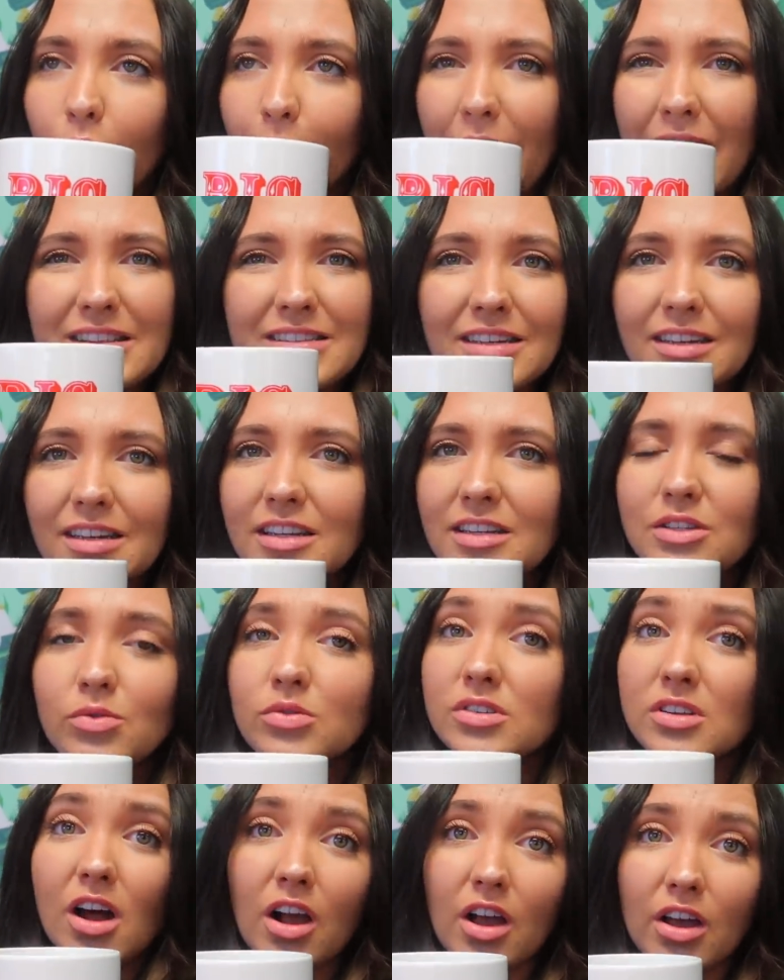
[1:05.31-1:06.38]
My attendance
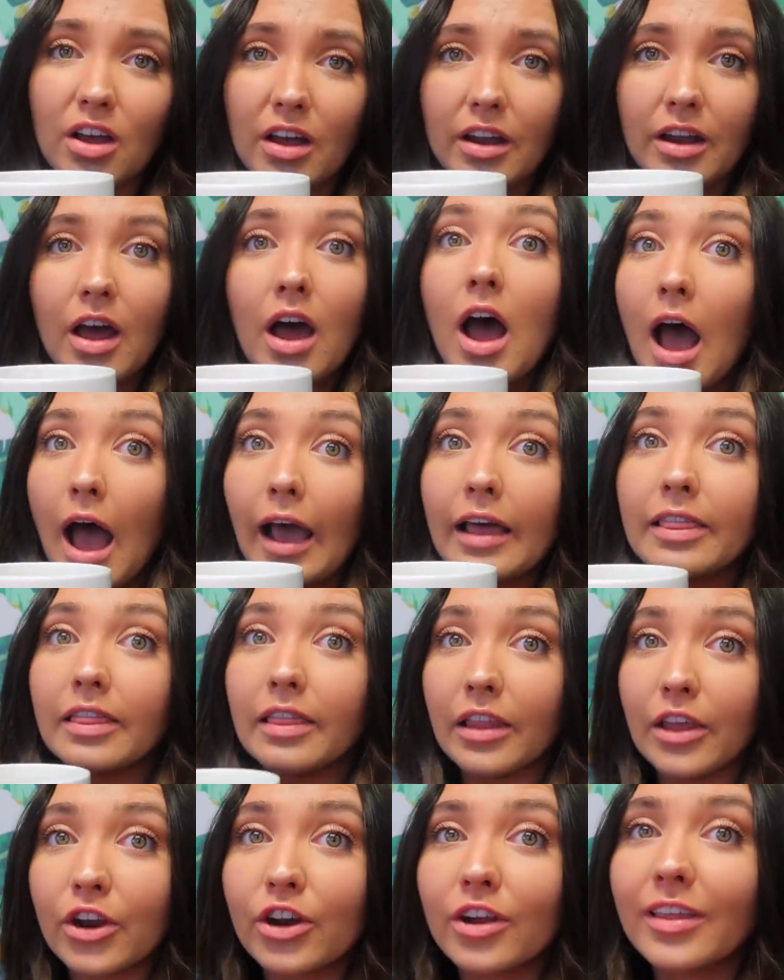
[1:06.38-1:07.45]
was not good. I
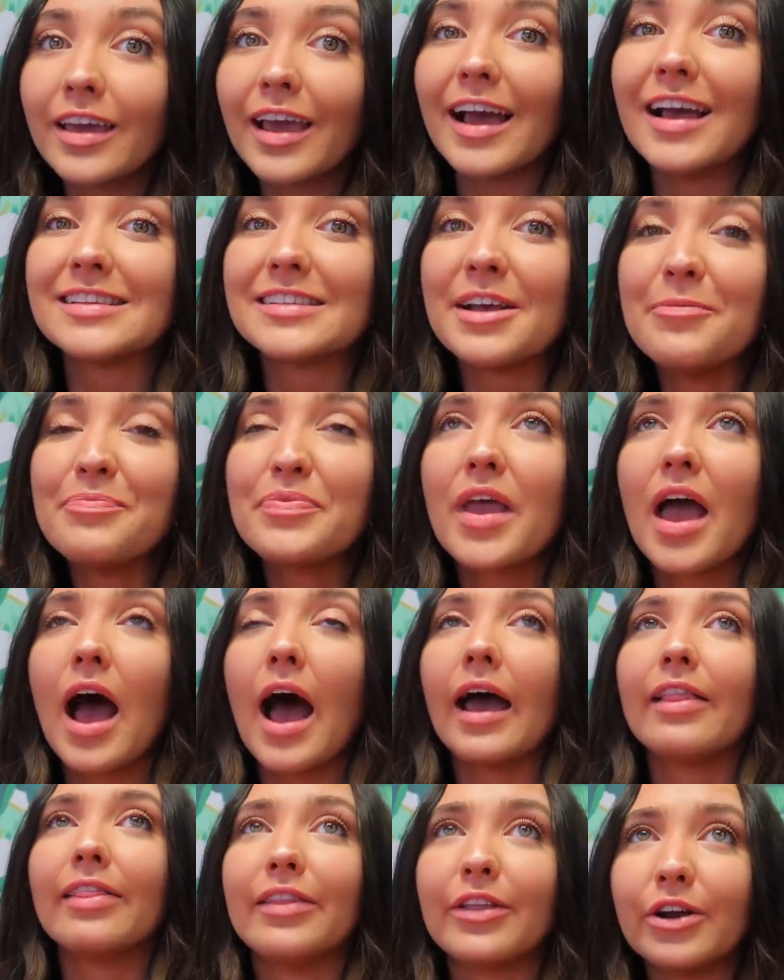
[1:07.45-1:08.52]
literally has
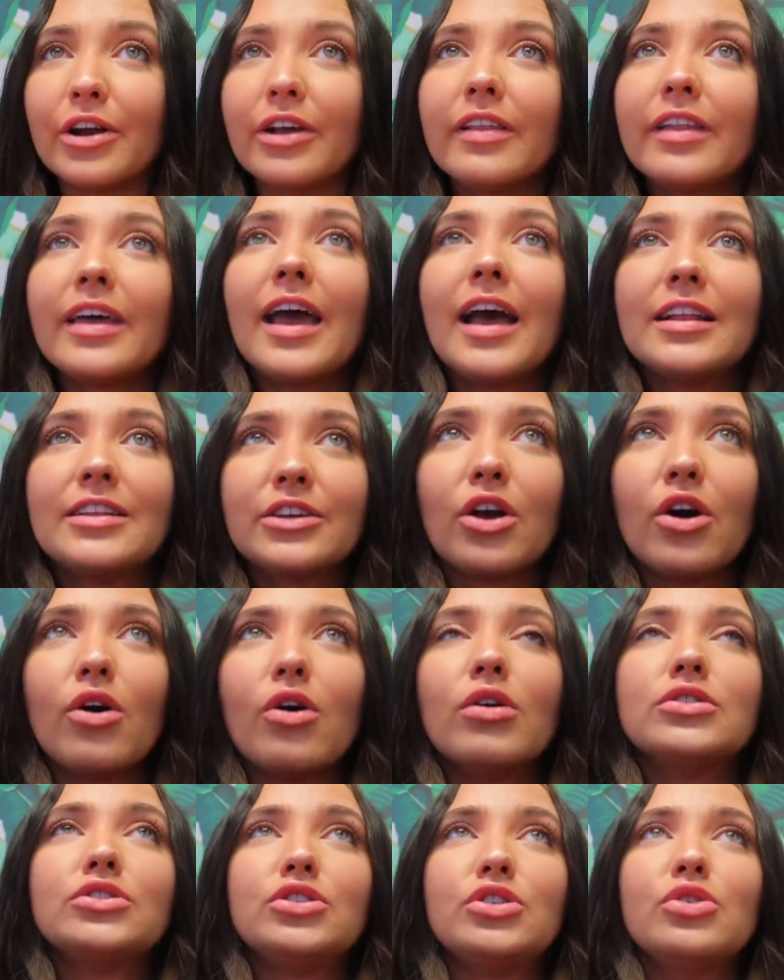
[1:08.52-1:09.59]
I literally had to
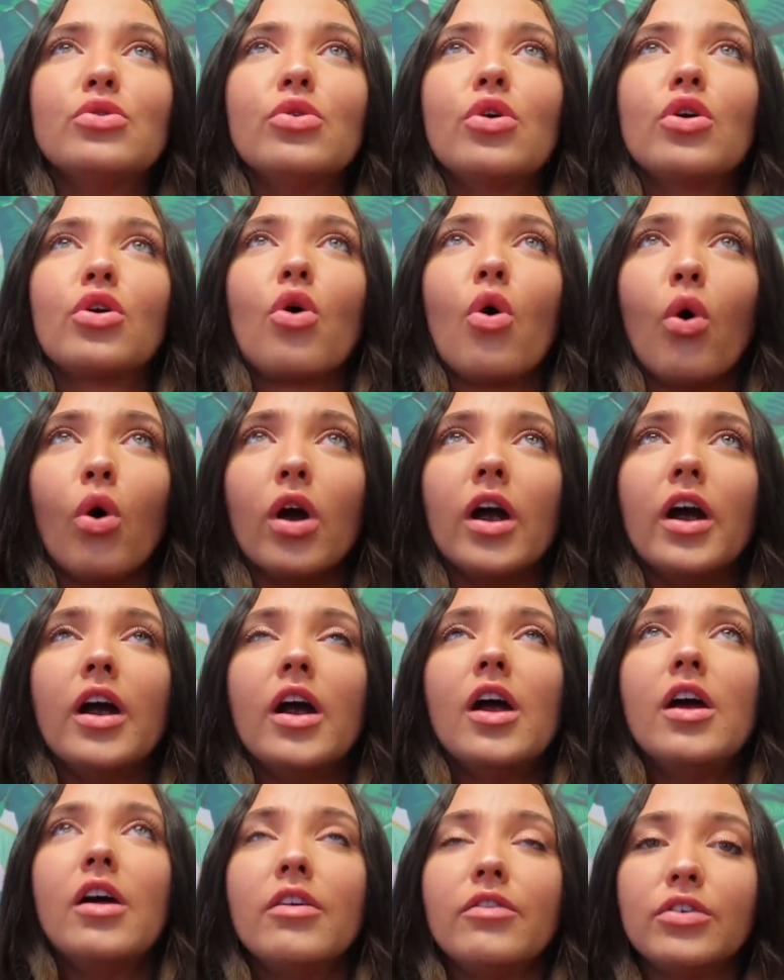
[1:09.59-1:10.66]
go to court
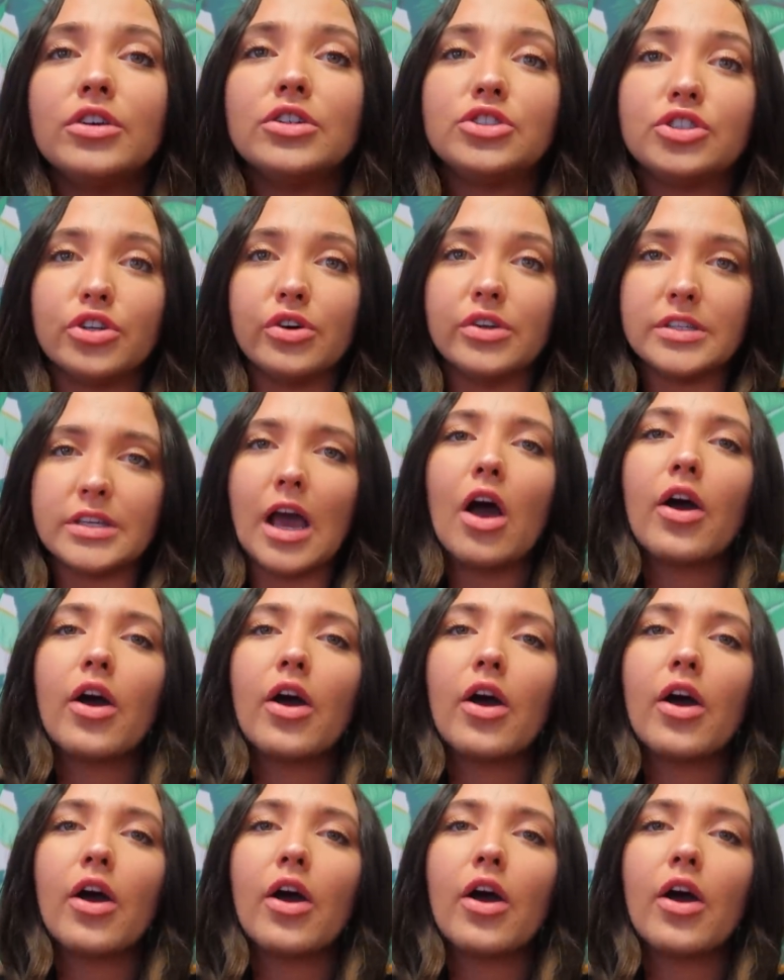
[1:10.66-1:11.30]
for truancy.